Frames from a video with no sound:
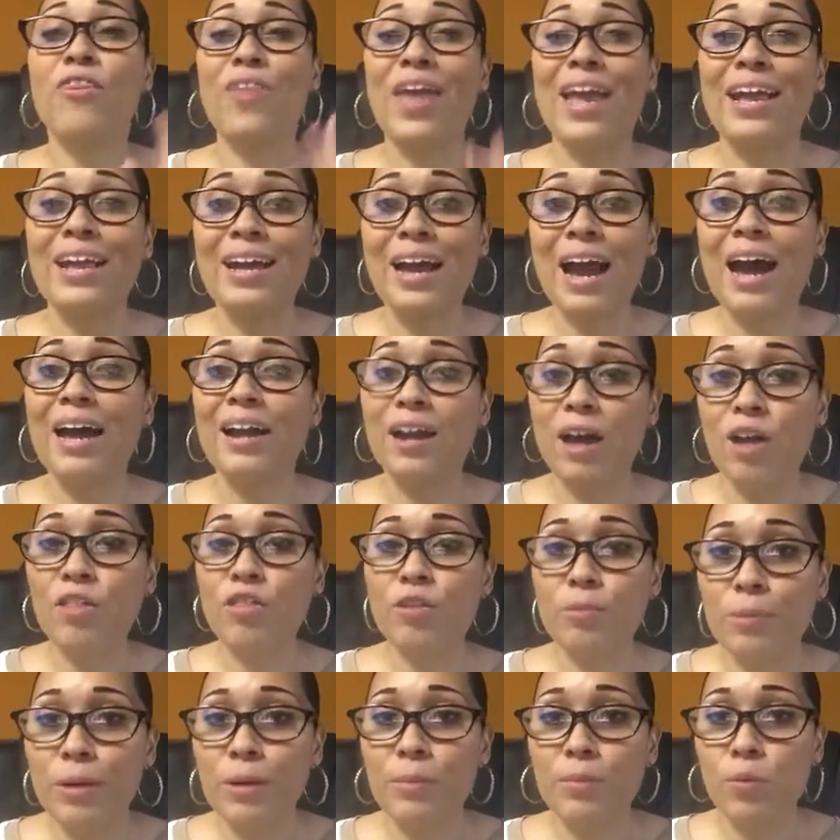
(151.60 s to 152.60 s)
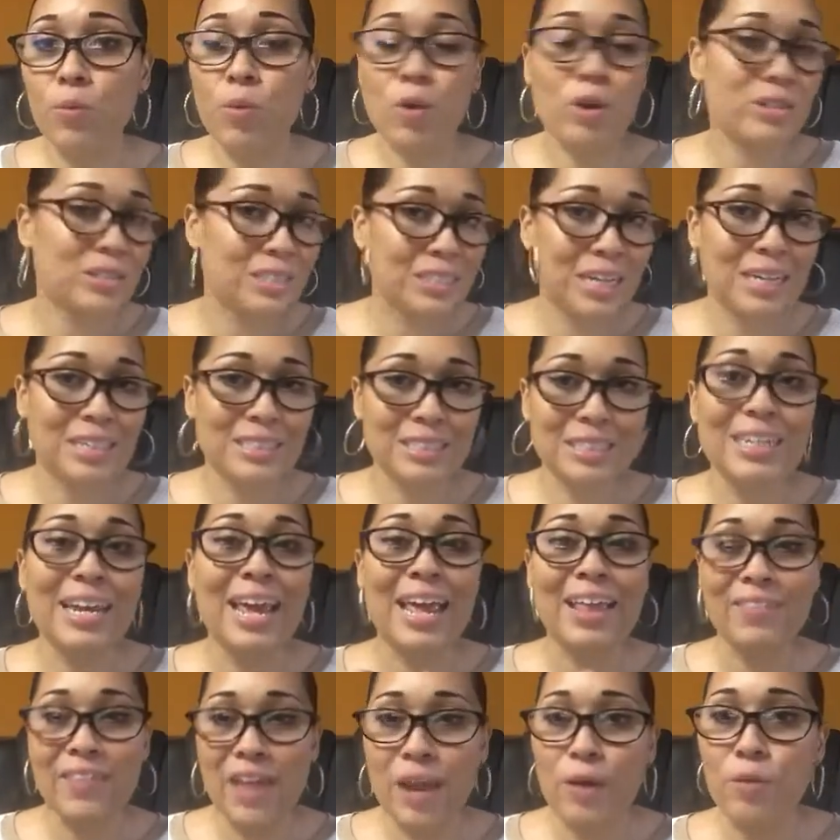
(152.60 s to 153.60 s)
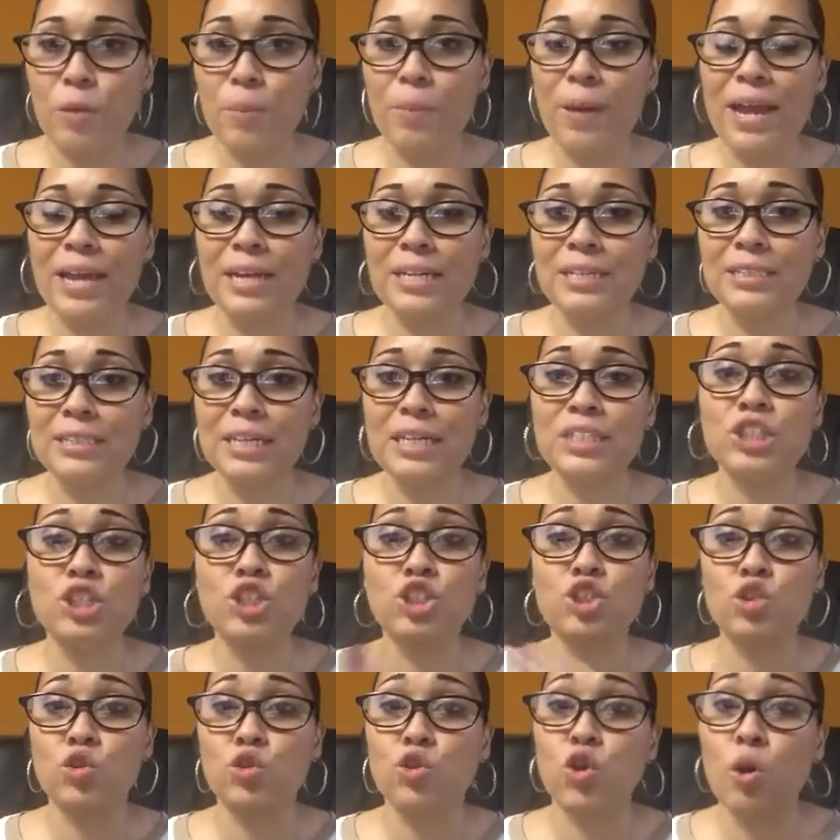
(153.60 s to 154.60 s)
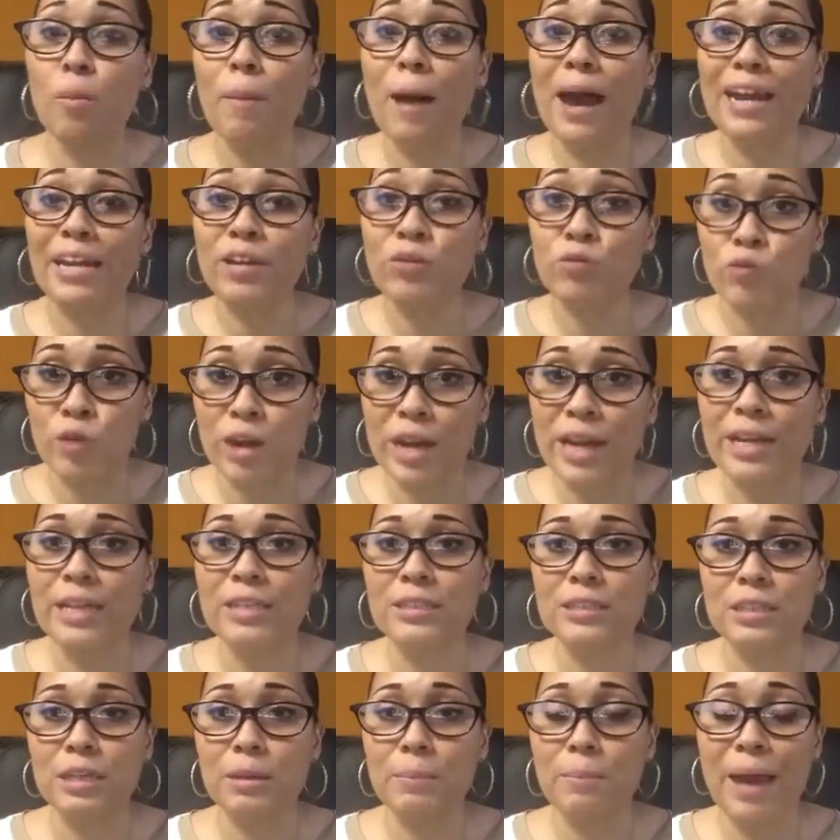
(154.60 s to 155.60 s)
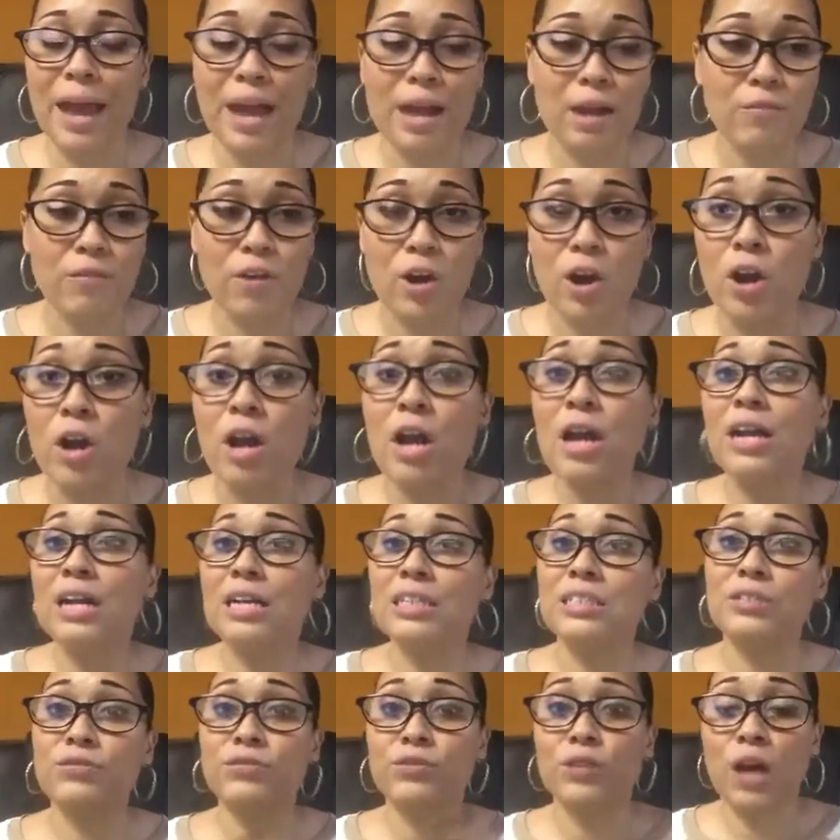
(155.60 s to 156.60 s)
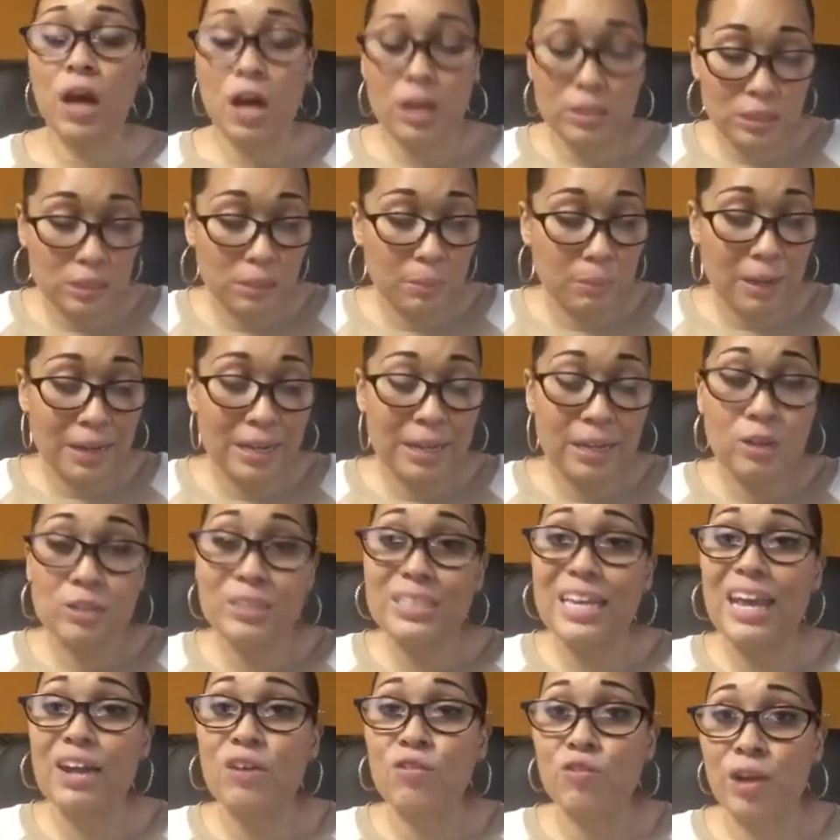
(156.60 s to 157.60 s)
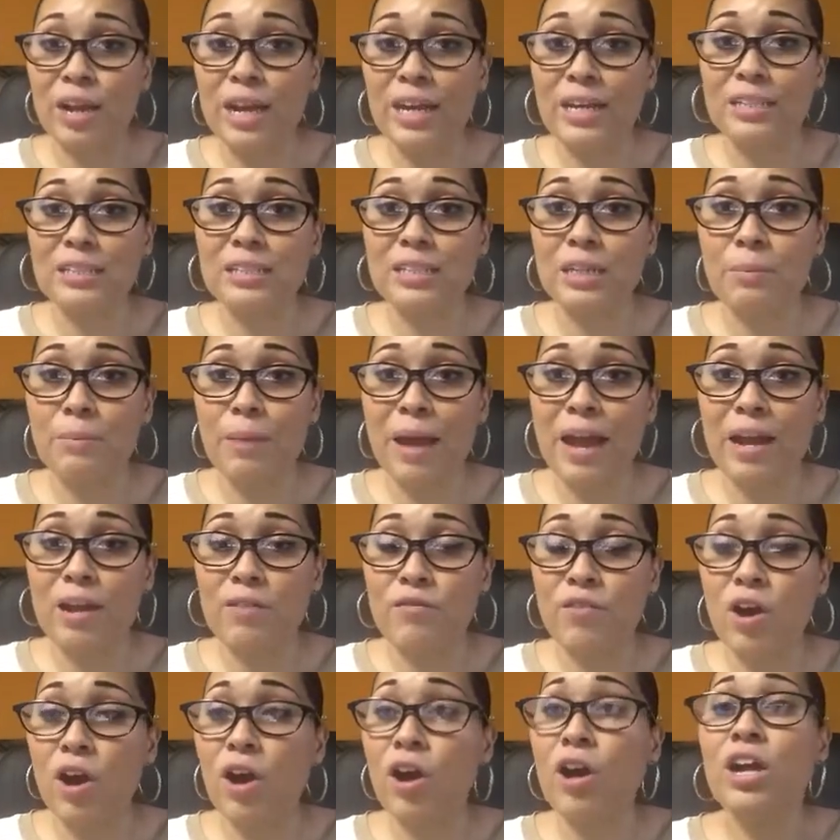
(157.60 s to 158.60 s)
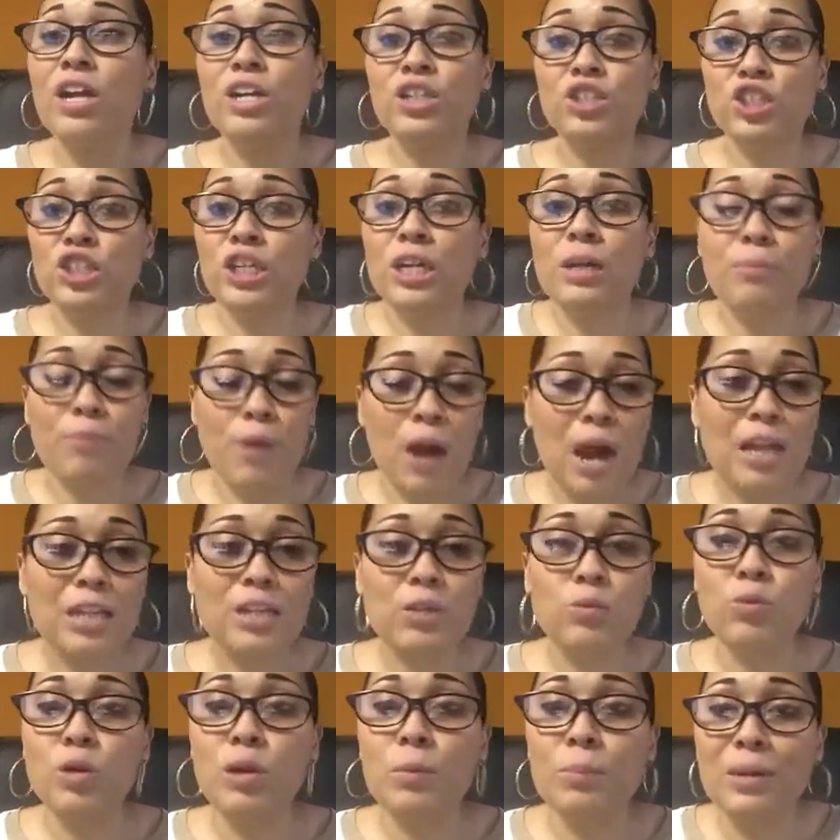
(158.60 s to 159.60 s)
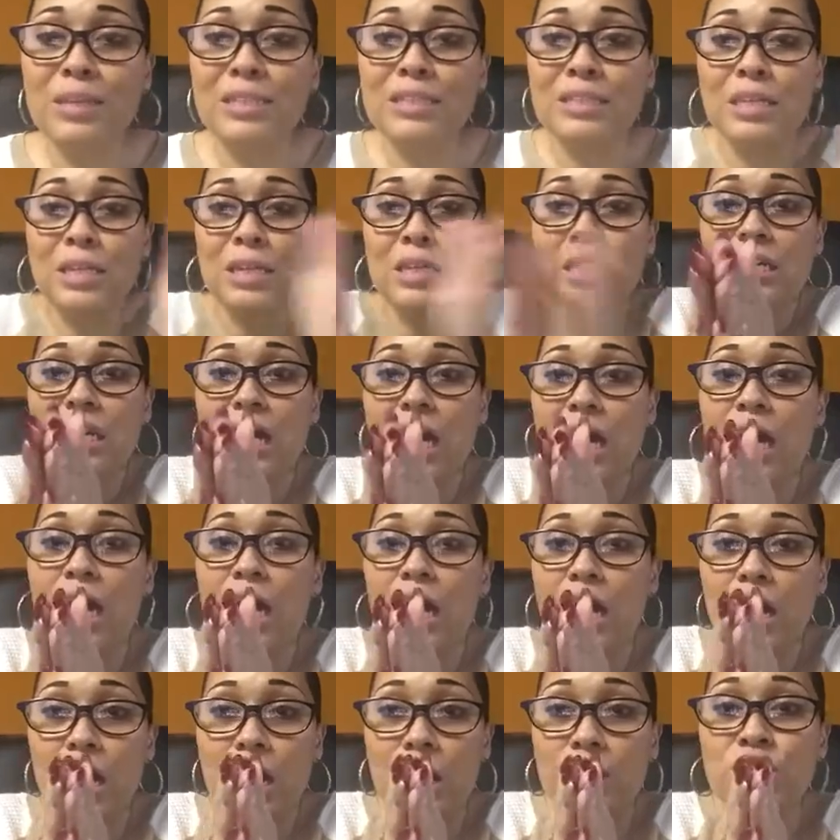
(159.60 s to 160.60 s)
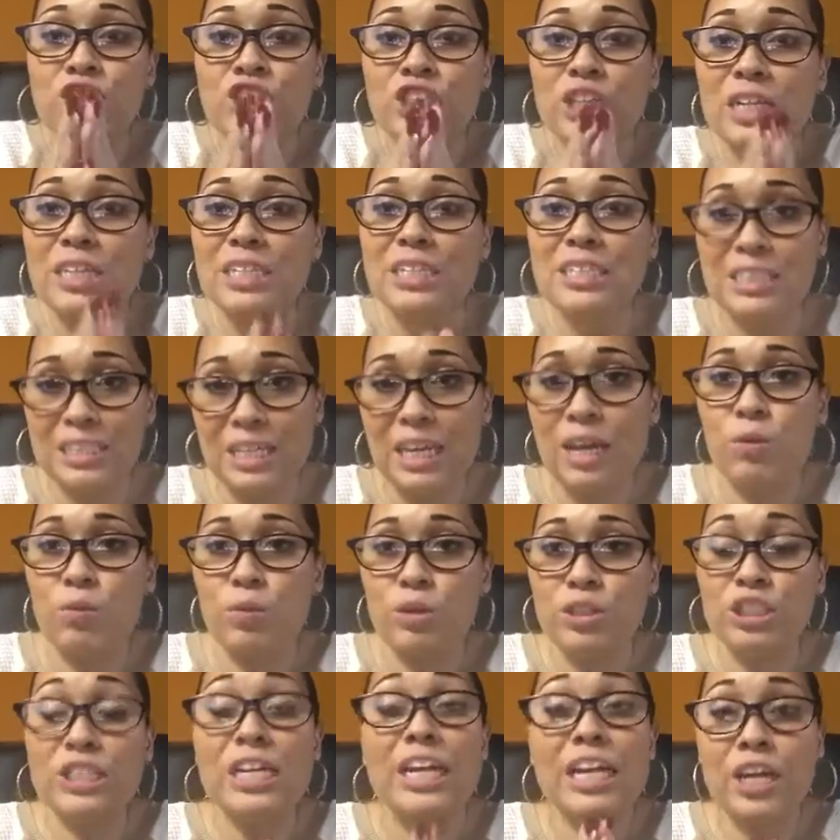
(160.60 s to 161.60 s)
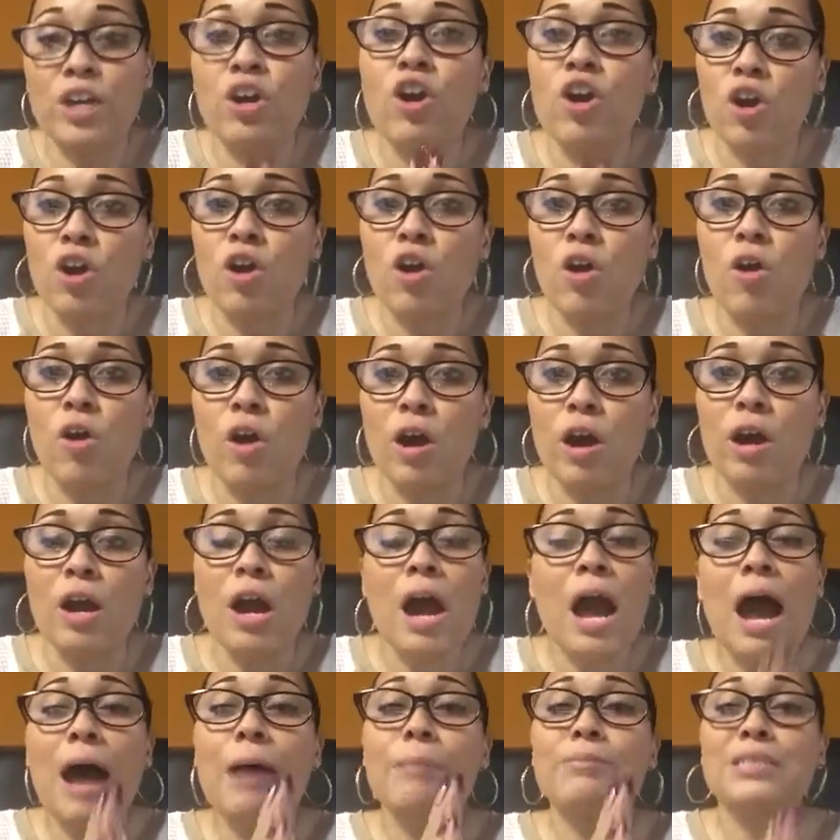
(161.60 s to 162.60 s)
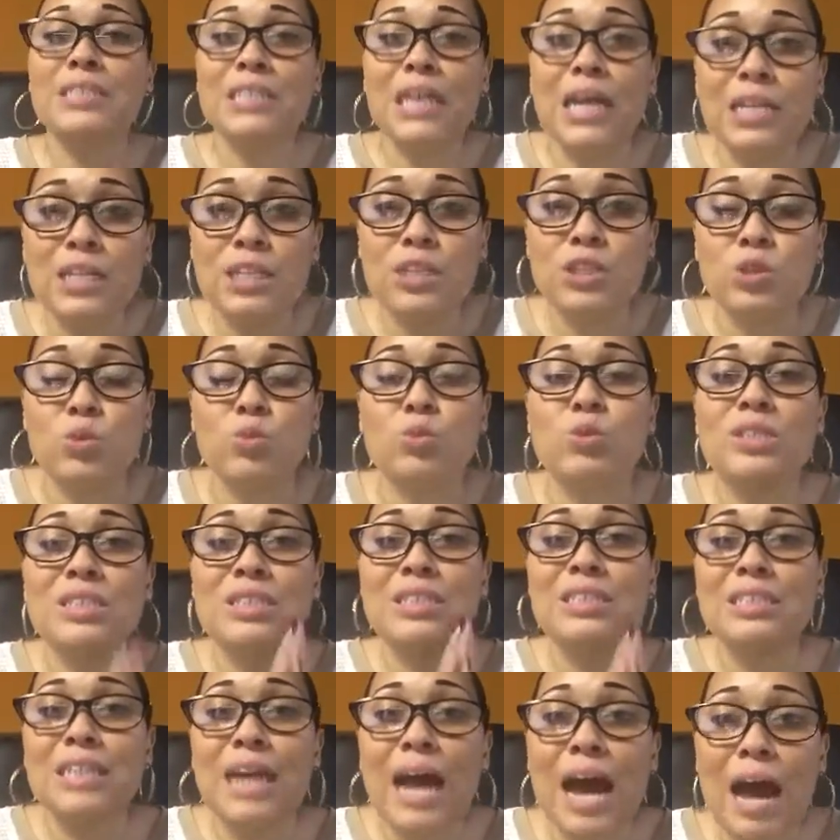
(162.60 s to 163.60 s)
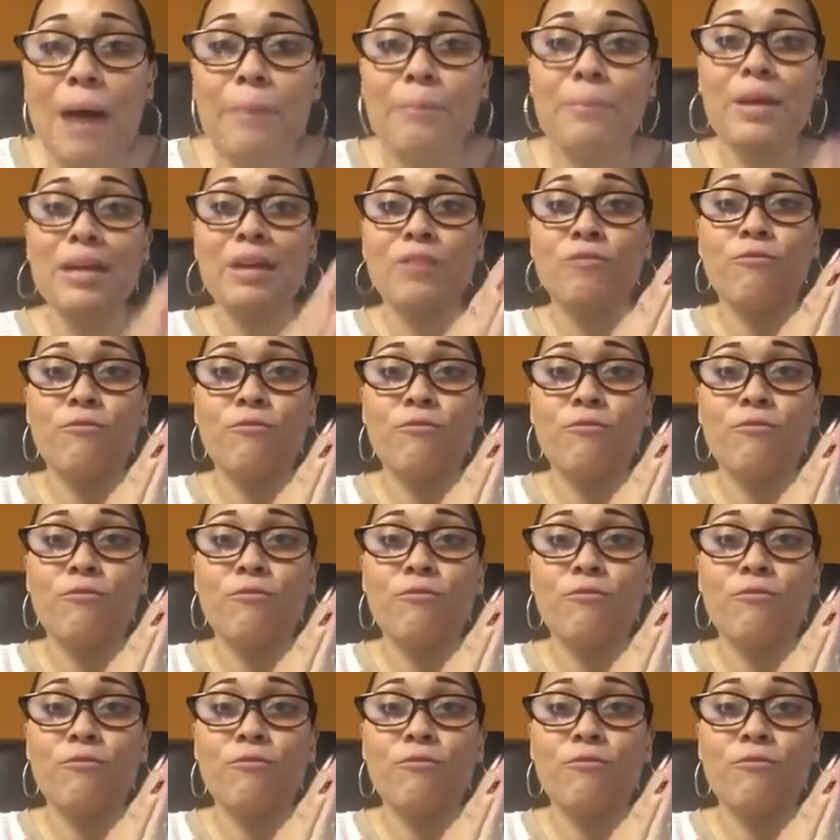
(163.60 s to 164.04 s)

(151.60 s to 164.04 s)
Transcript: thank God other people weren't texting and they were paying attention so nobody ran into the back of her because if somebody else had a ran into the back of her, she probably would have been a, a, a jelly sandwich in her car. I'm telling you, stop